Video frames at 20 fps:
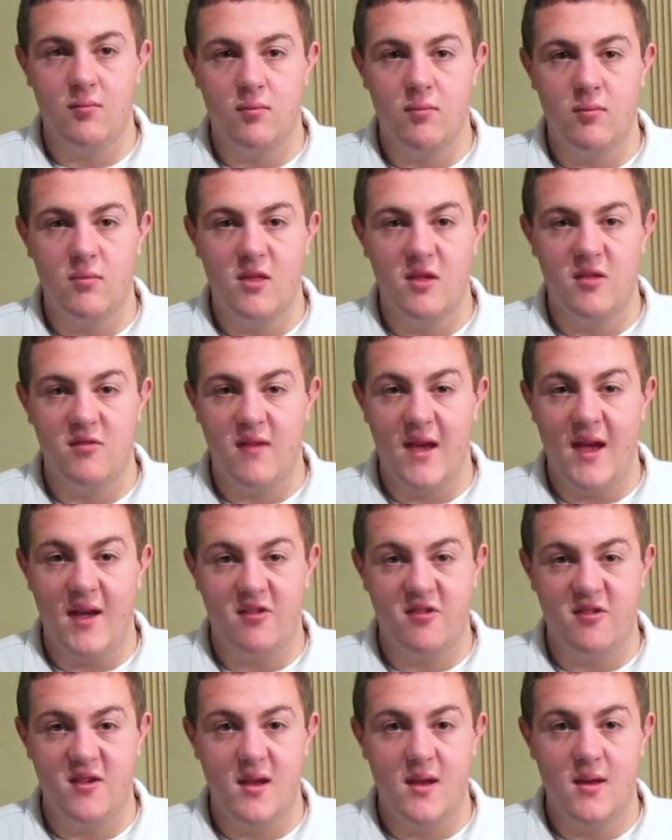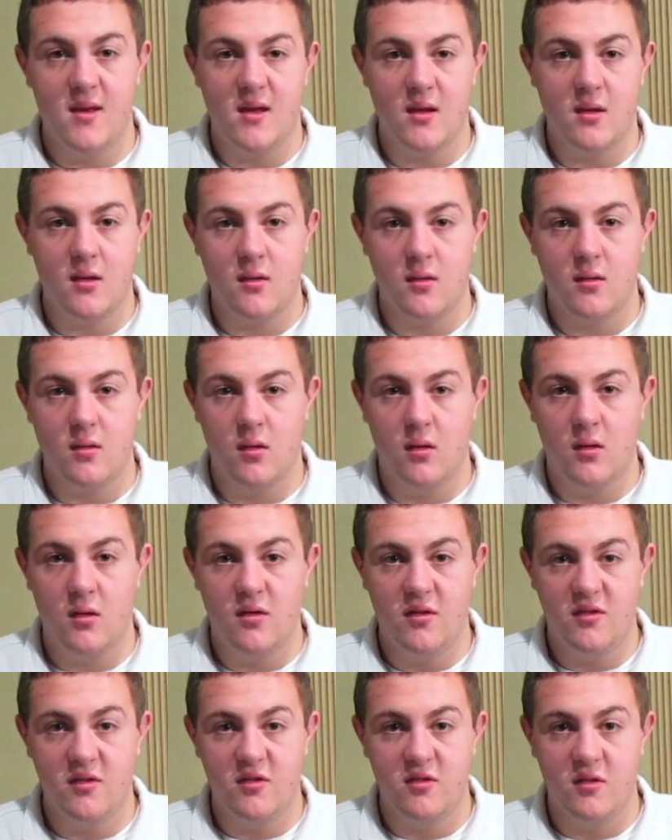This vaccine, it
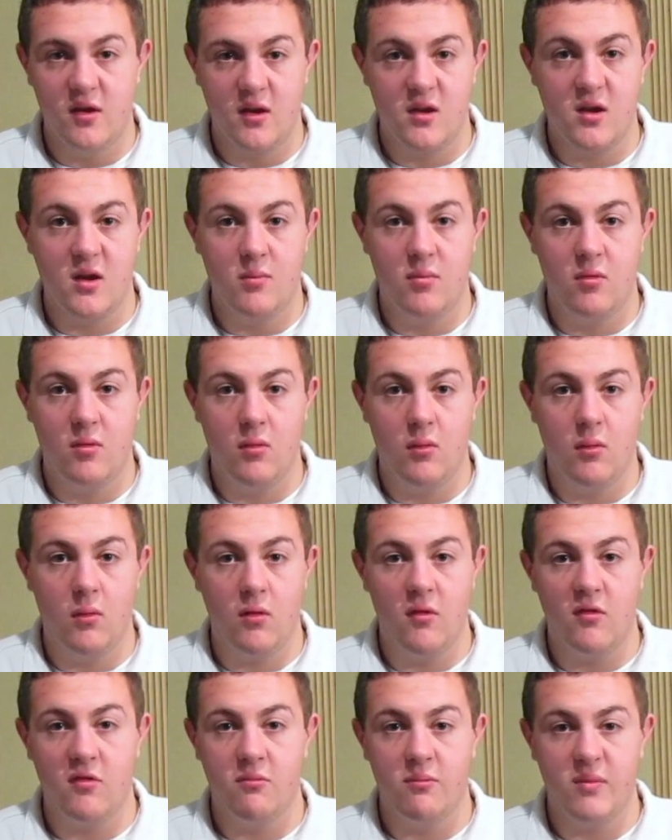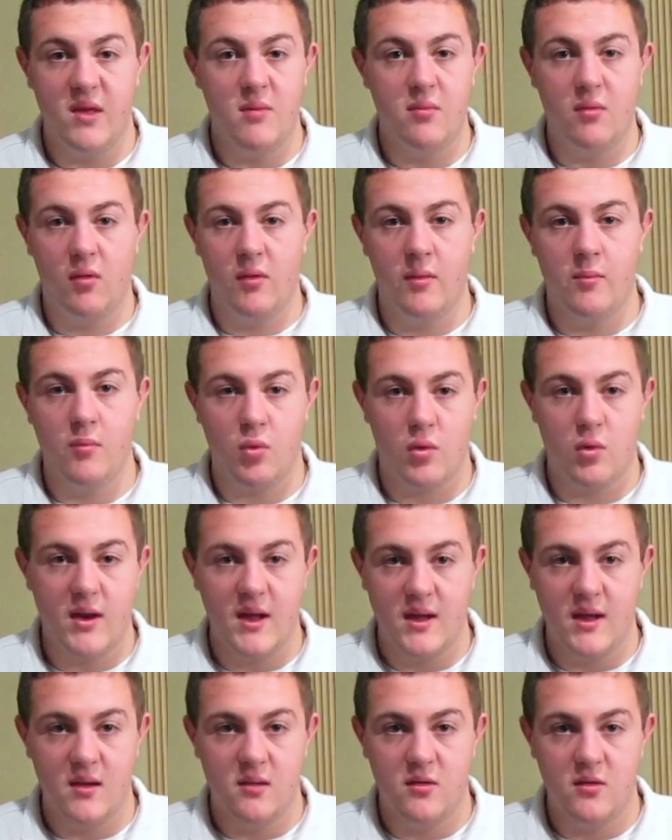caused a couple of people in
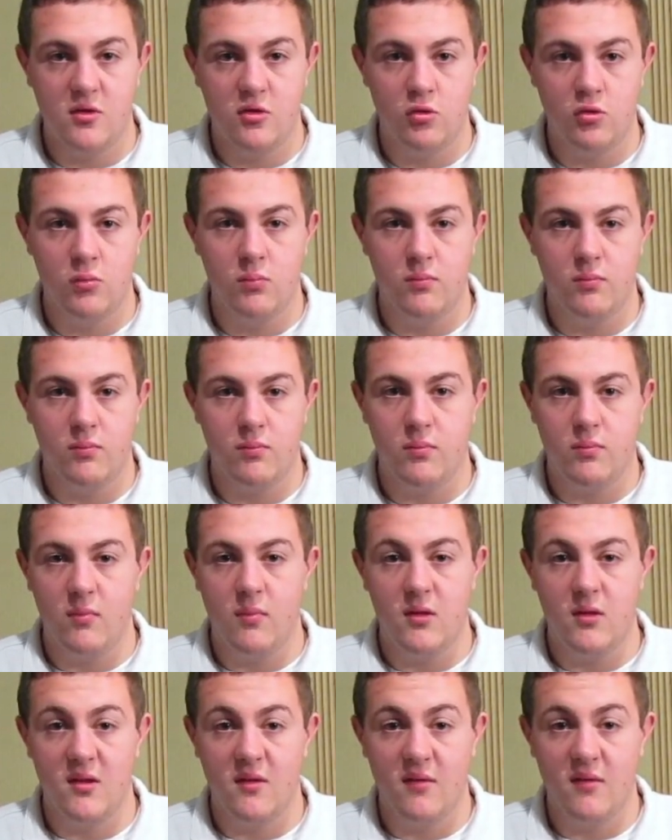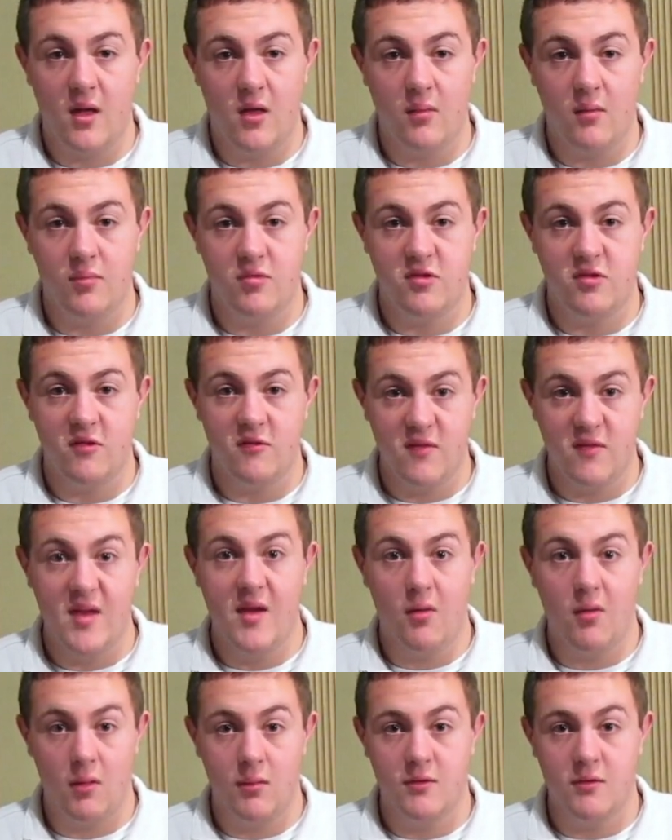Britain to develop
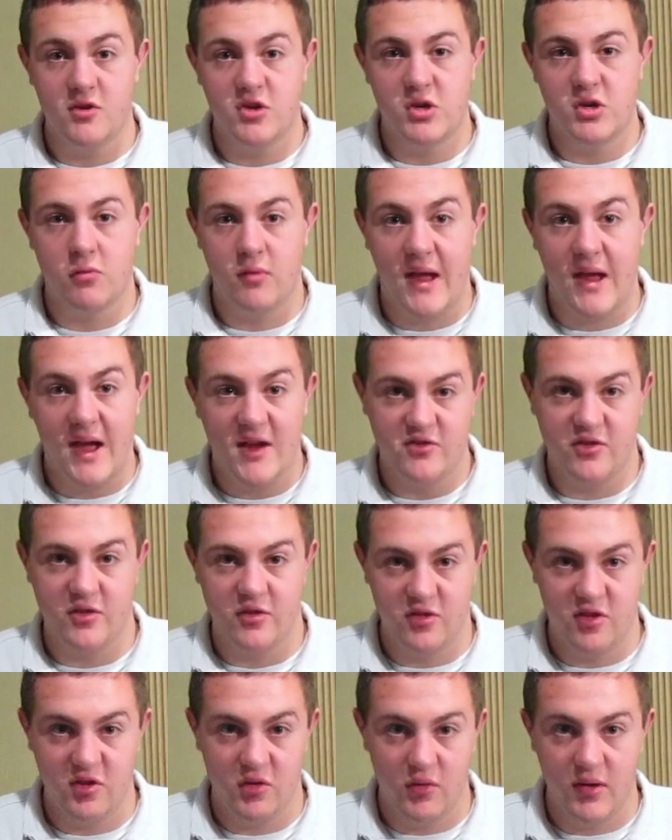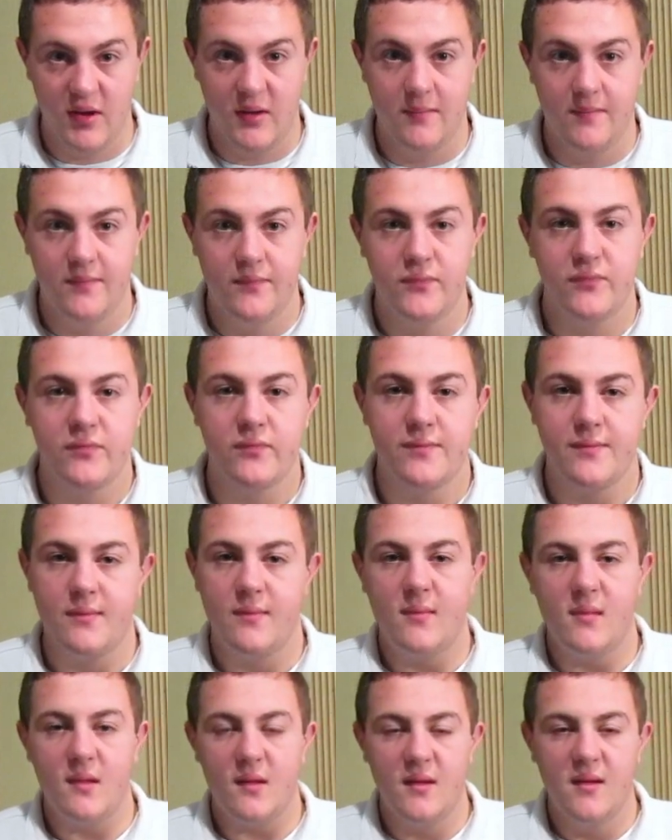severe allergic reactions to it.
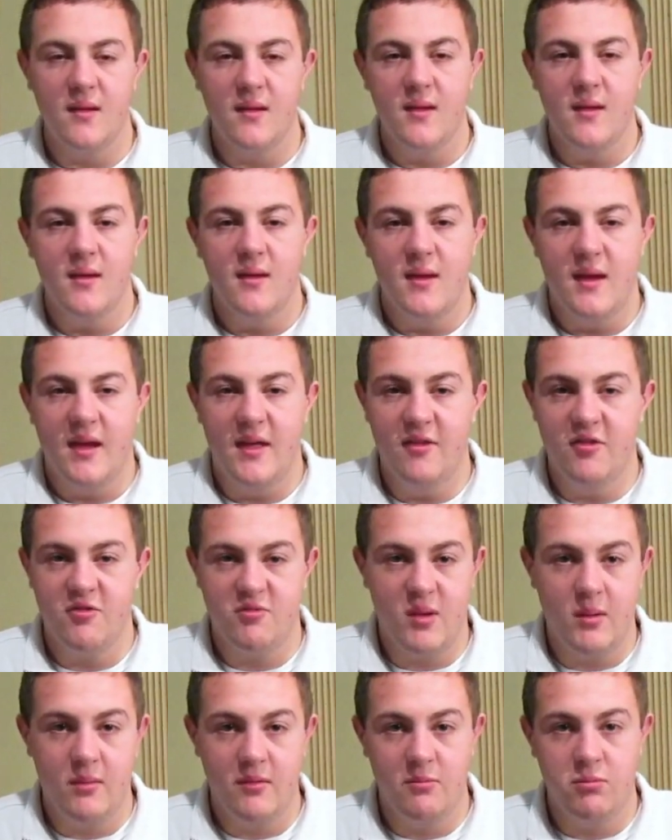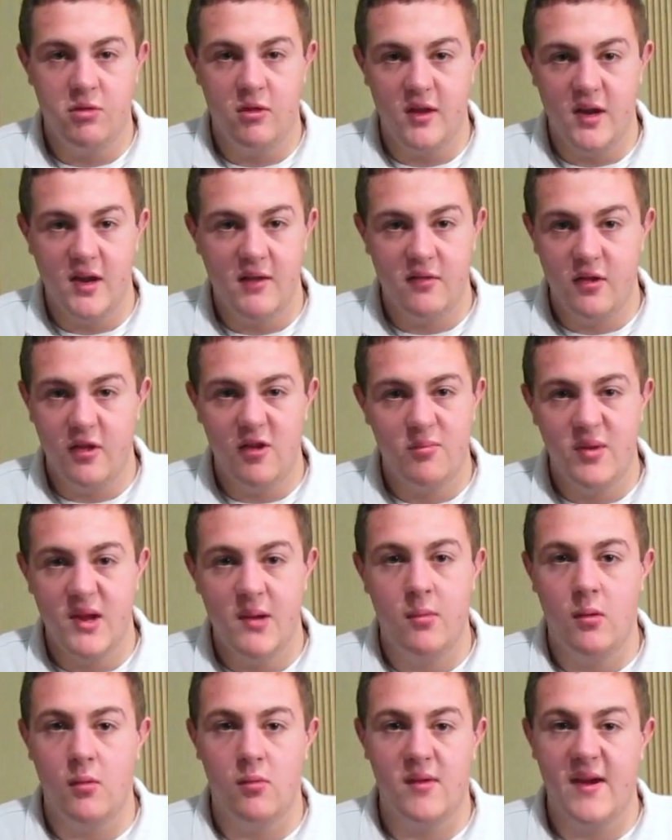And there's probably plenty of other
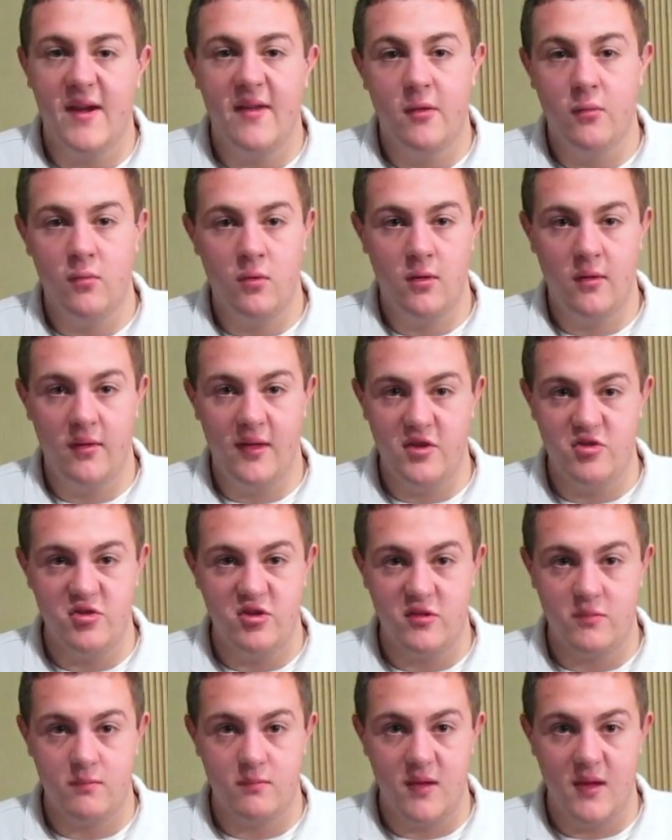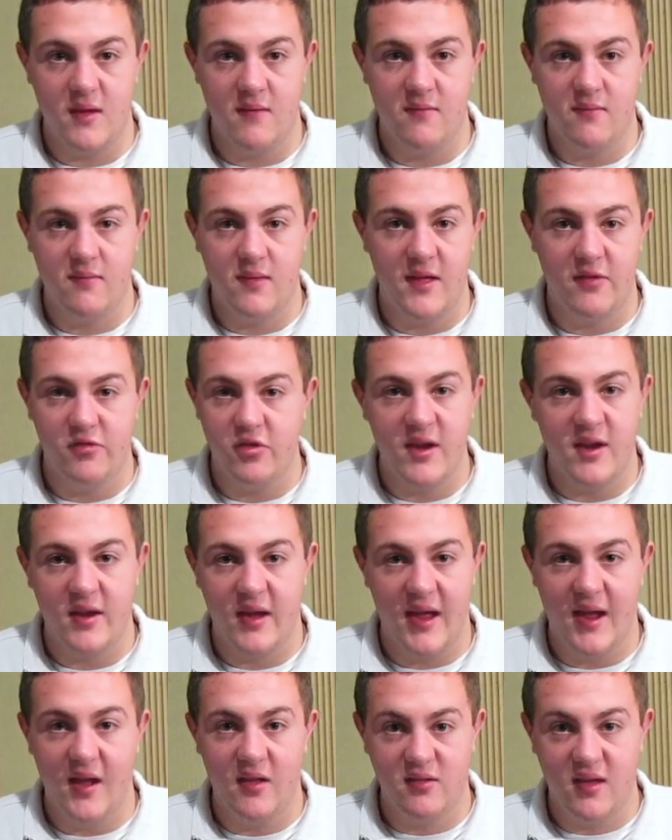people around the world that they
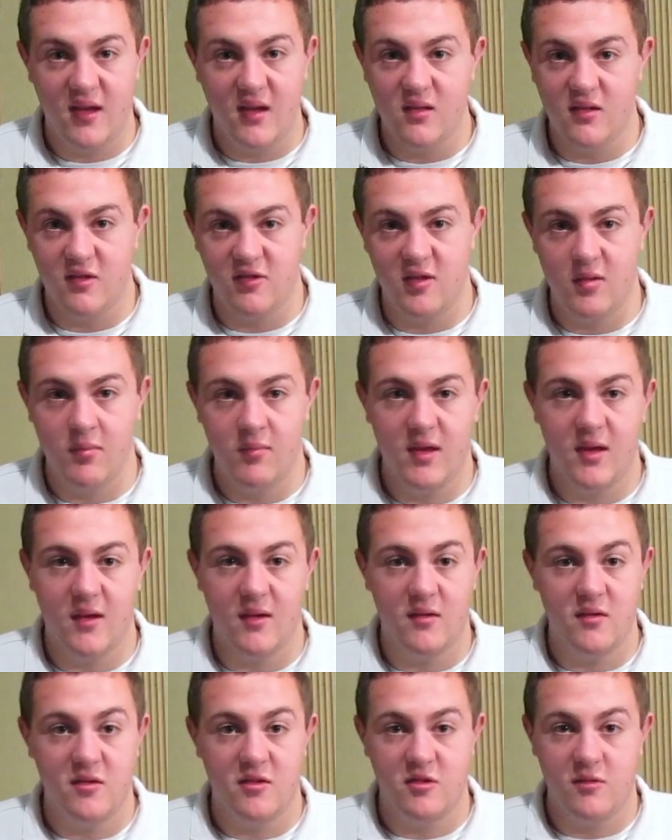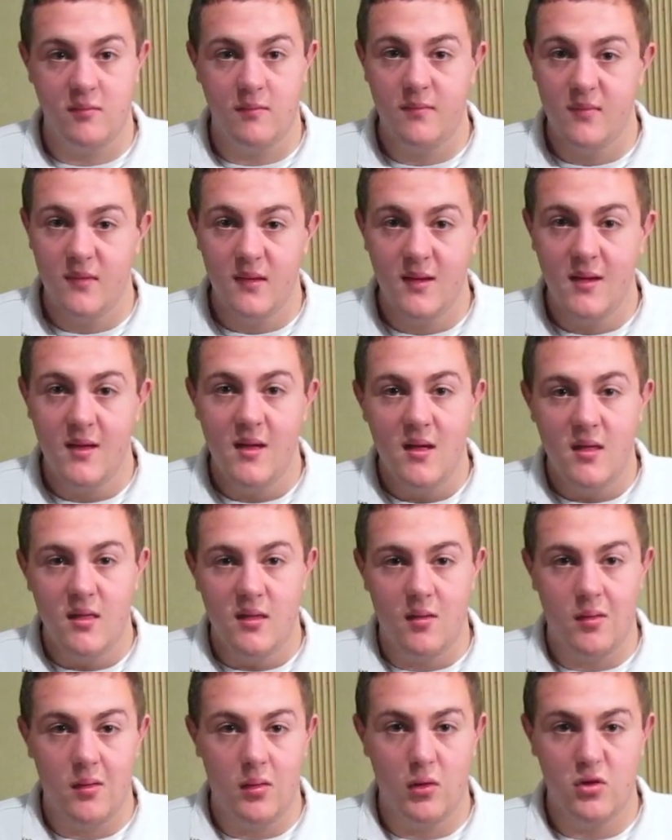can't take this thing because
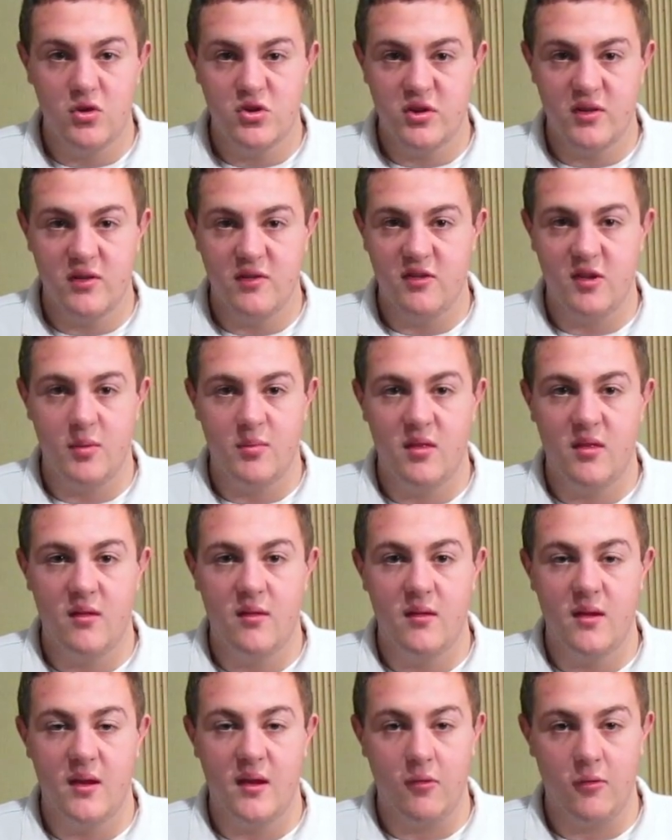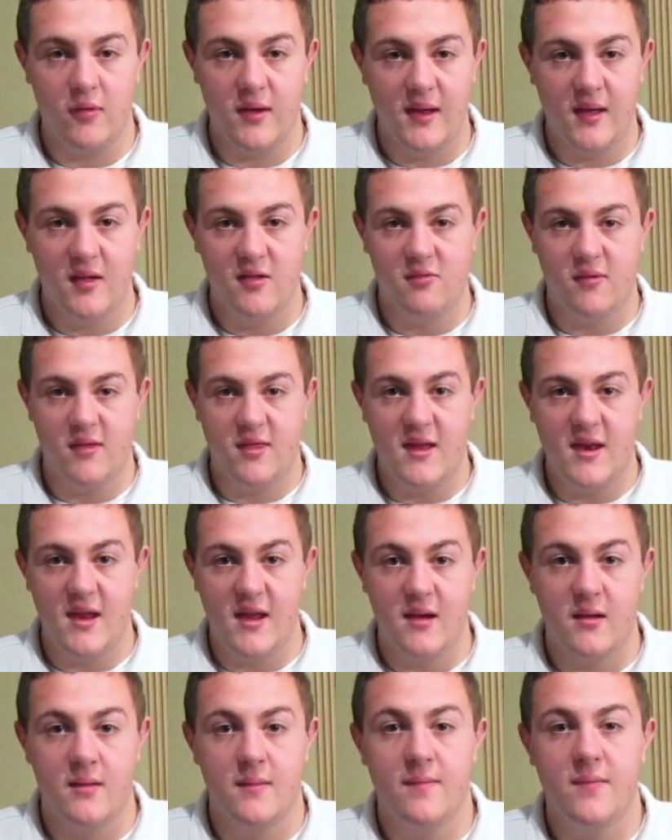they're allergic to some of the ingredients within it.